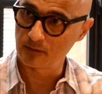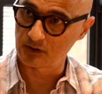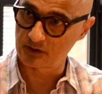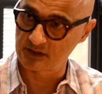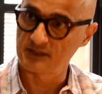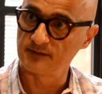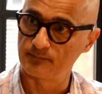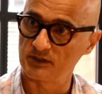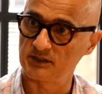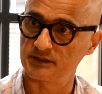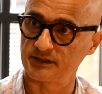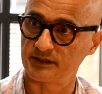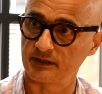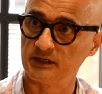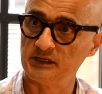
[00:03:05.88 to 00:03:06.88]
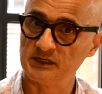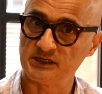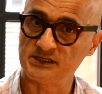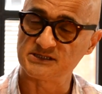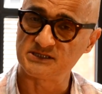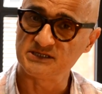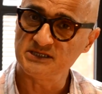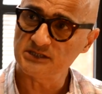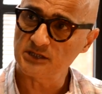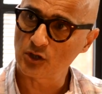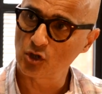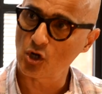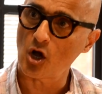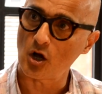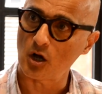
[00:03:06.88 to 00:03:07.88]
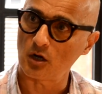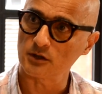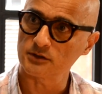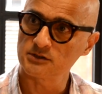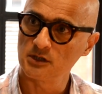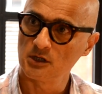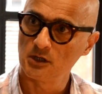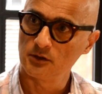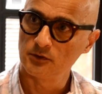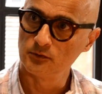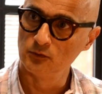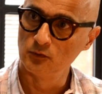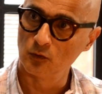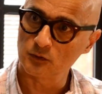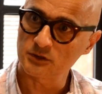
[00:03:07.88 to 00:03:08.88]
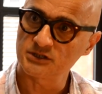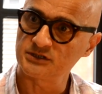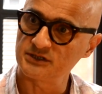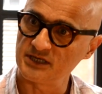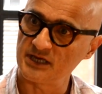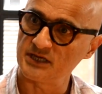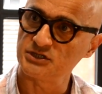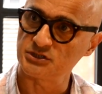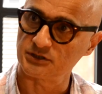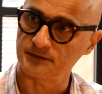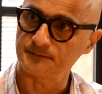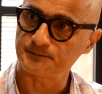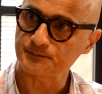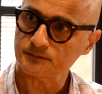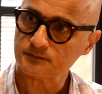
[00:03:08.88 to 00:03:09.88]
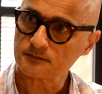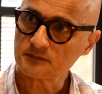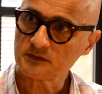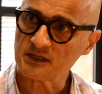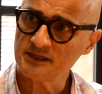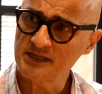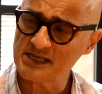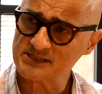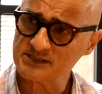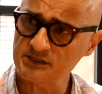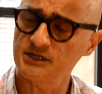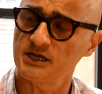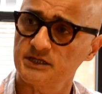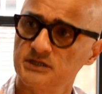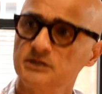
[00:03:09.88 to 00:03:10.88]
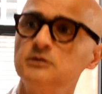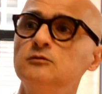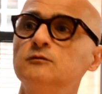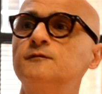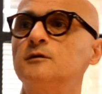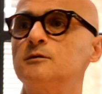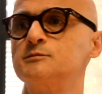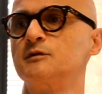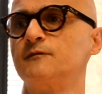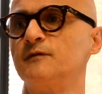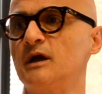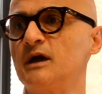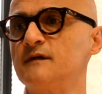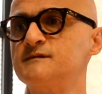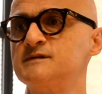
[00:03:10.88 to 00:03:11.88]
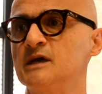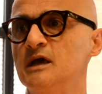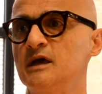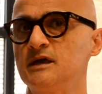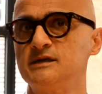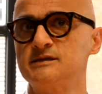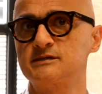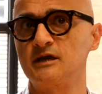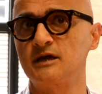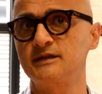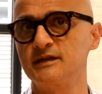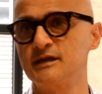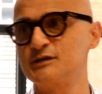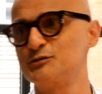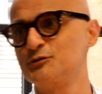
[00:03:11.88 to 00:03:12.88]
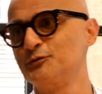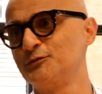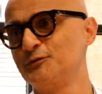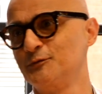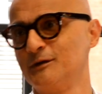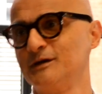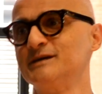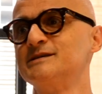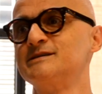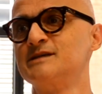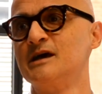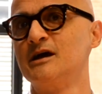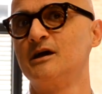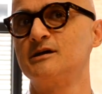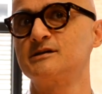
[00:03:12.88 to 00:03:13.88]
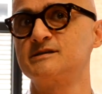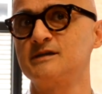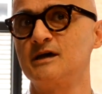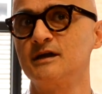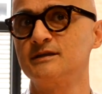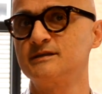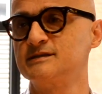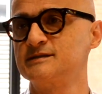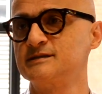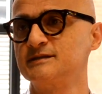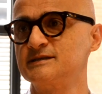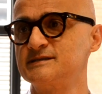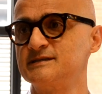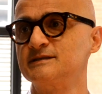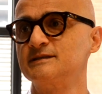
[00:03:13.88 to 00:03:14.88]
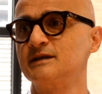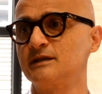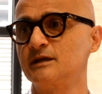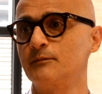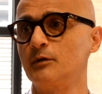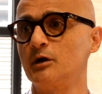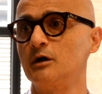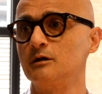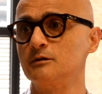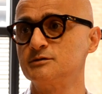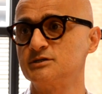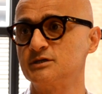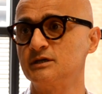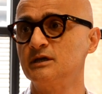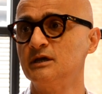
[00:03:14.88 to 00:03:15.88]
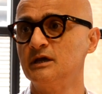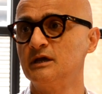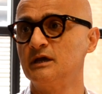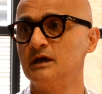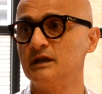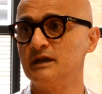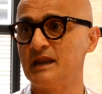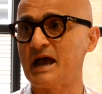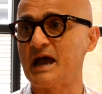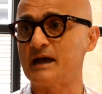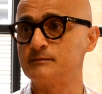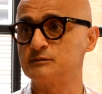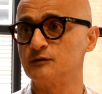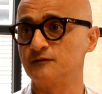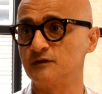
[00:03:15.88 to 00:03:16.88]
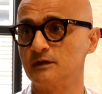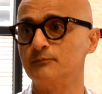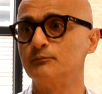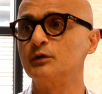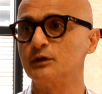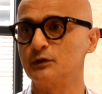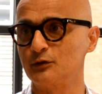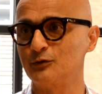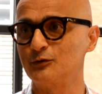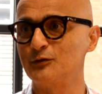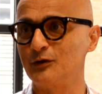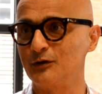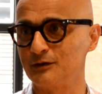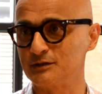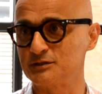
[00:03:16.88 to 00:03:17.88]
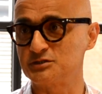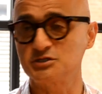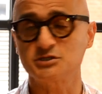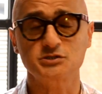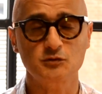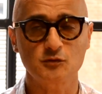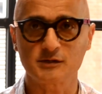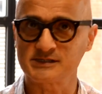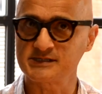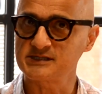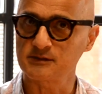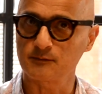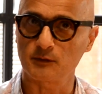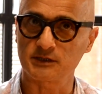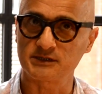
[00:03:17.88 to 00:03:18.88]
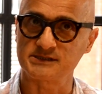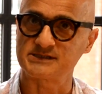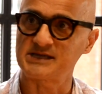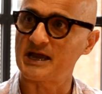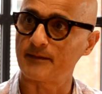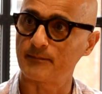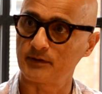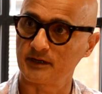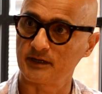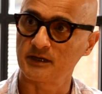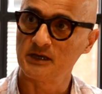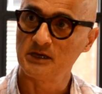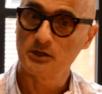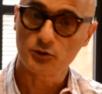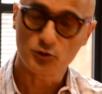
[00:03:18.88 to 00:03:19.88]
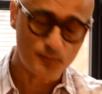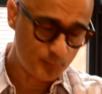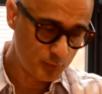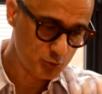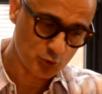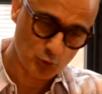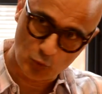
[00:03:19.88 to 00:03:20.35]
we are rebuilding. It's neither God nor creation that is creating new forms of lives. Is right next door to us. Our scientists in the synthetic biology labs of the Imperial College. Just go and see what is happening. You put